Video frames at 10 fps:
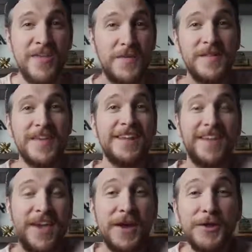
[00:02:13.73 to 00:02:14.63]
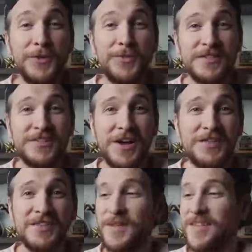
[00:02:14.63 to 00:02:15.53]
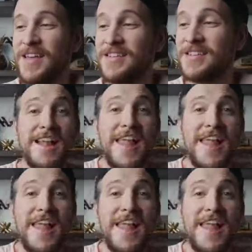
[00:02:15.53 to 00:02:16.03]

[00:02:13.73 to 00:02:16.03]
and you would get killer results with this.